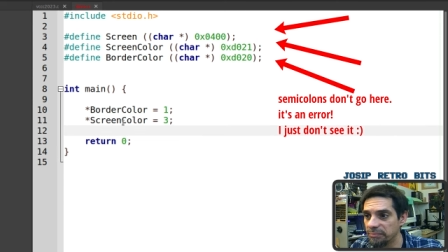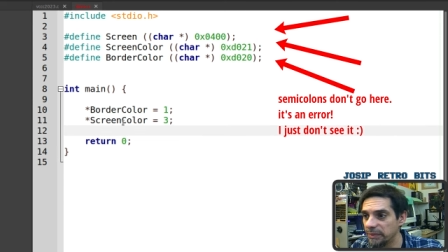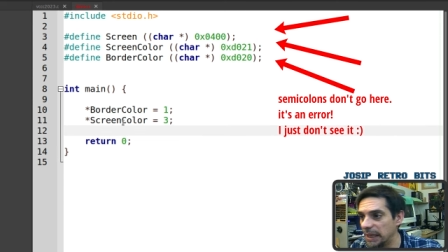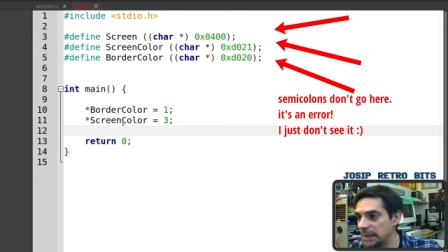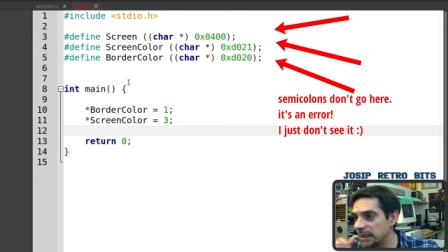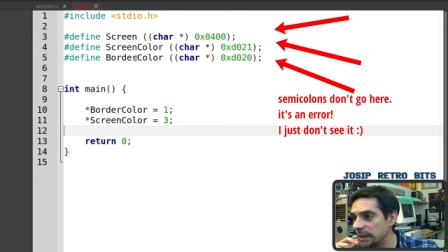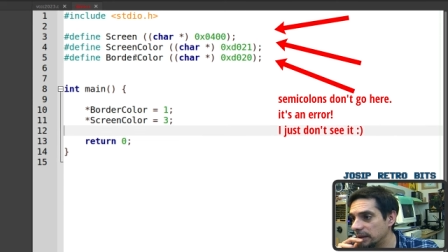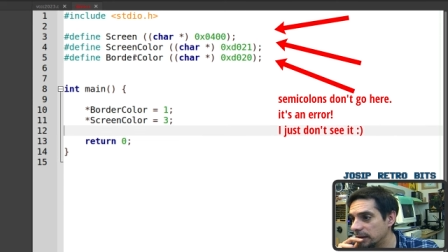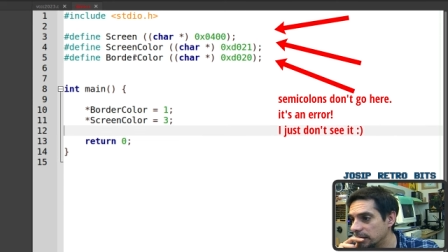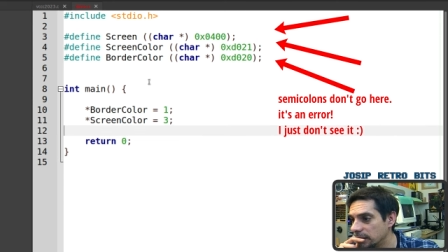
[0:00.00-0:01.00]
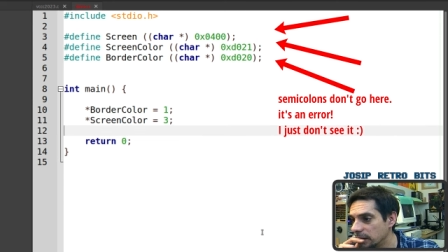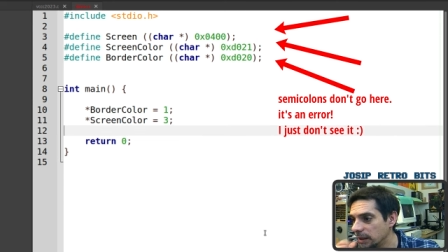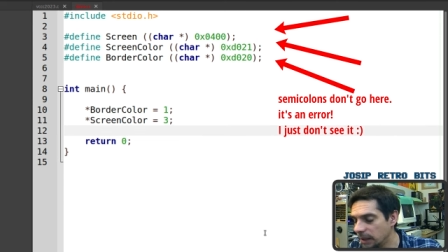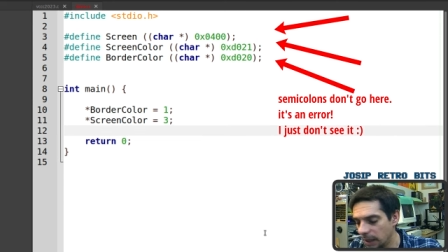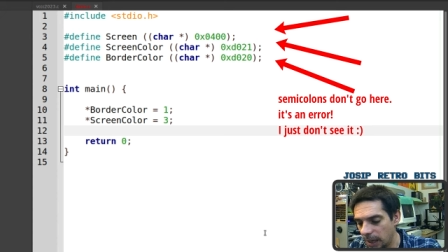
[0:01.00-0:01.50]
That's it.
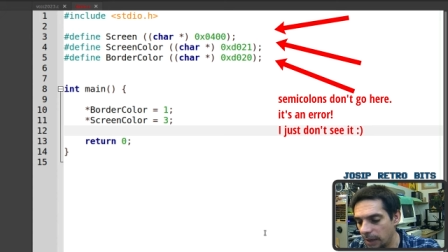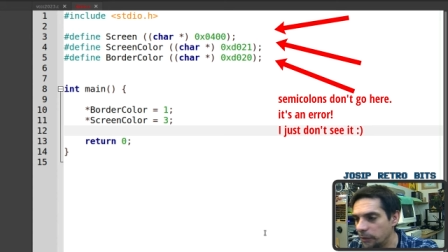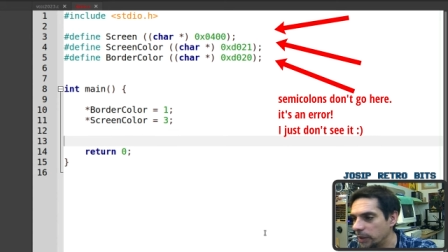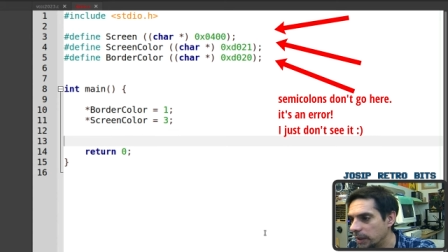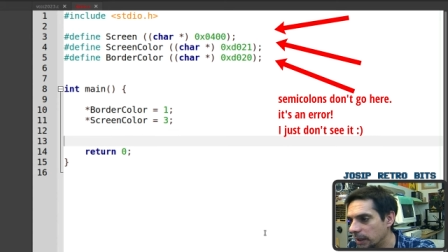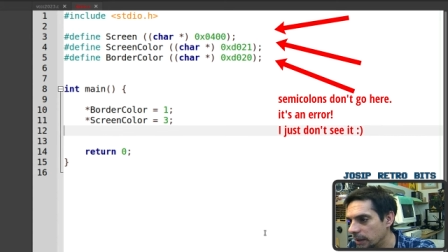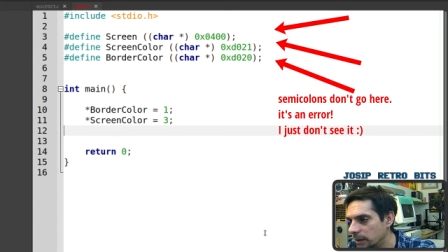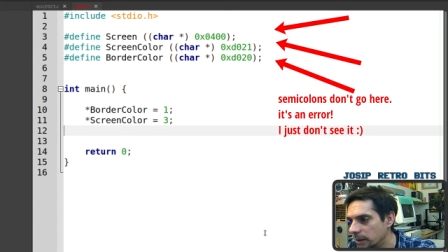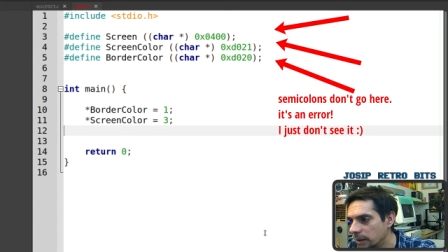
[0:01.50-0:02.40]
And we can